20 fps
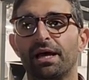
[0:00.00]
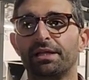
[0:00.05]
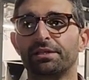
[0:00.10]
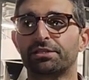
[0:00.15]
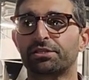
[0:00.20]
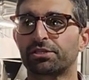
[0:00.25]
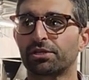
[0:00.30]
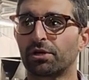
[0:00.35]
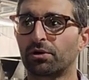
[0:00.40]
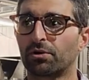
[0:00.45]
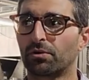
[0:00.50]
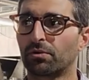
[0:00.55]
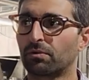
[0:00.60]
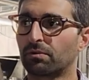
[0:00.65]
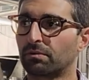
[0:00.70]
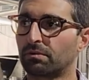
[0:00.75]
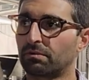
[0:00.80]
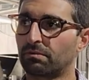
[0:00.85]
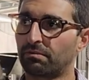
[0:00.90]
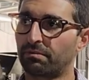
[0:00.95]
And so
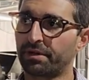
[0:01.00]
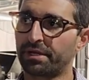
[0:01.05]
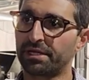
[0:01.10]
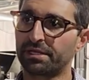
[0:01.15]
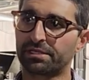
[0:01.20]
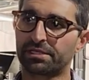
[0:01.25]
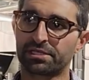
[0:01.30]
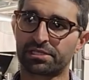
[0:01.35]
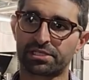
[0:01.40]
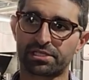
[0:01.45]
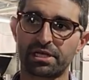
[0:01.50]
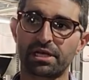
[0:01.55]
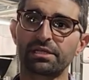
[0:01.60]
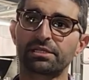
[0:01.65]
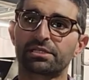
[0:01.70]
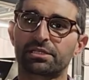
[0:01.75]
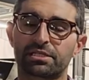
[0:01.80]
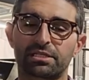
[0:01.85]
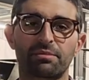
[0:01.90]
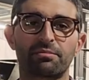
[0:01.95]
we
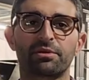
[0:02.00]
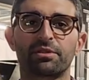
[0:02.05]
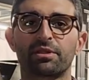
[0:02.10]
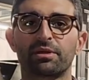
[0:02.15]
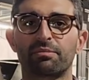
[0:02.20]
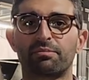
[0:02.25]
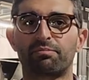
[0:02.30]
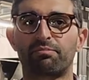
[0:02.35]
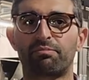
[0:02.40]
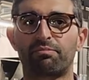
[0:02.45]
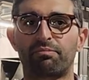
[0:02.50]
discussed some of the